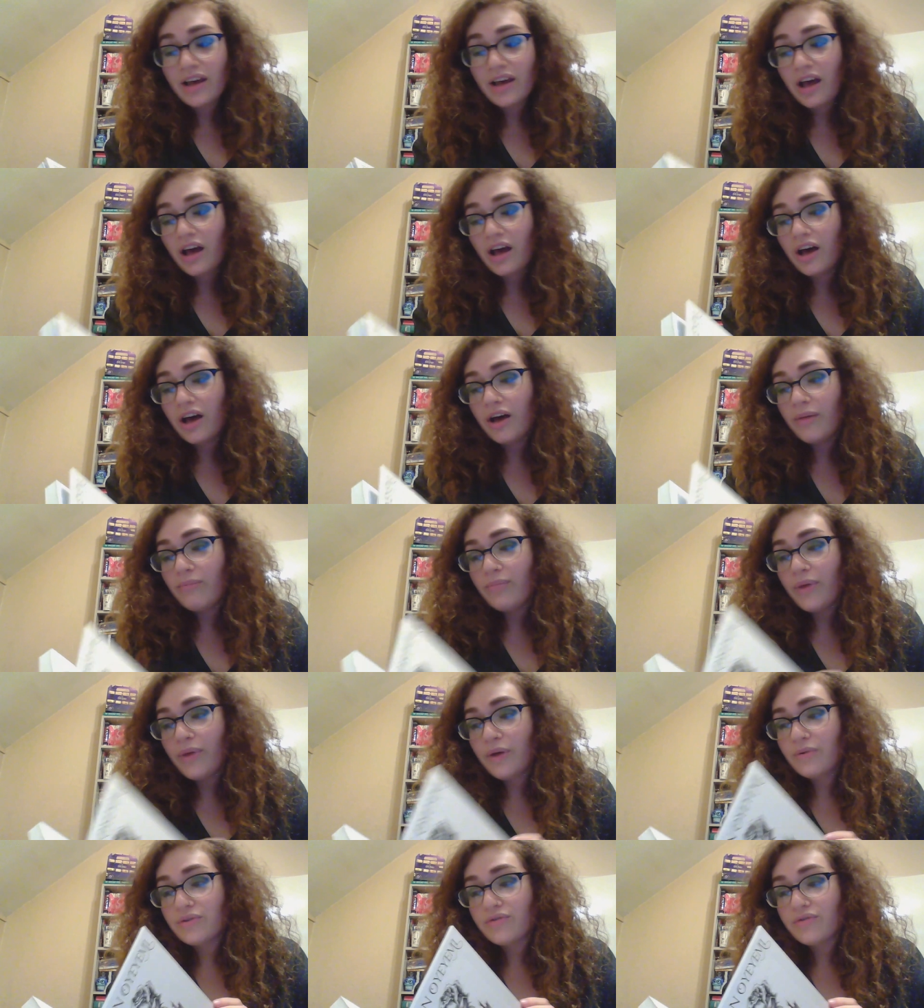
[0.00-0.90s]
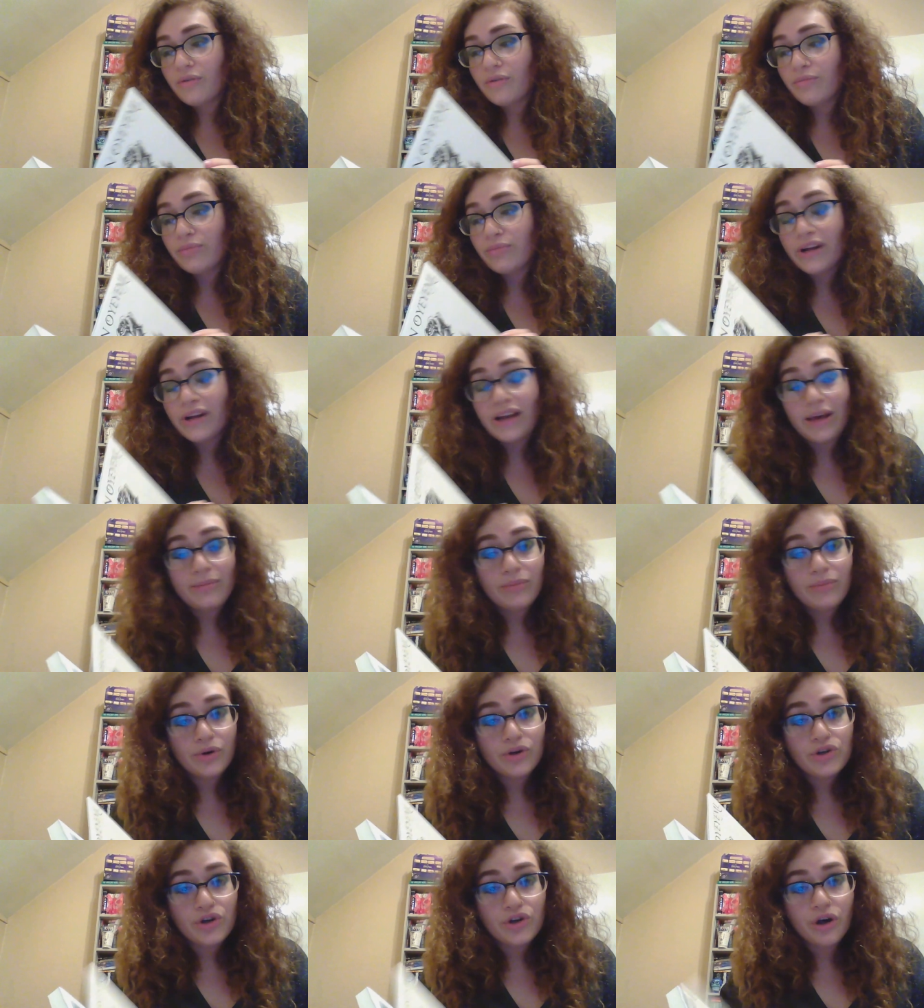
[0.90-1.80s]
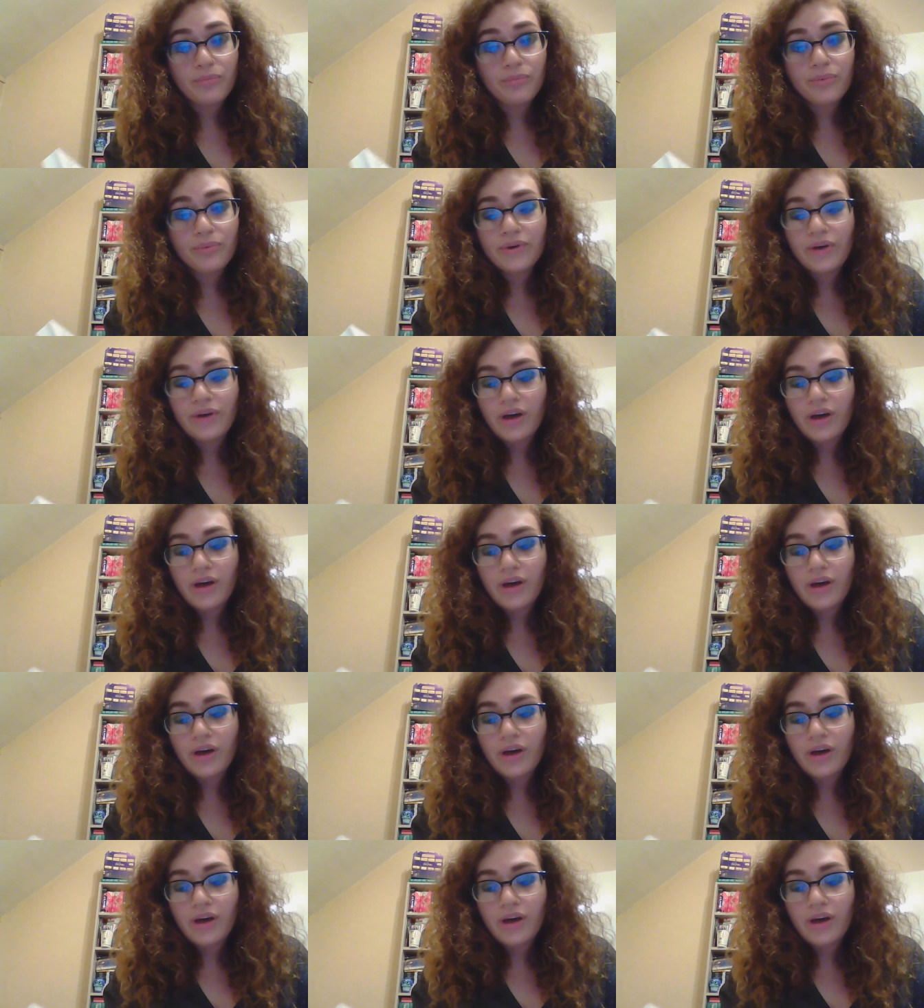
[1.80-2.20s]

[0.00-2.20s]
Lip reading: but it was from Brick Lane Bookshop,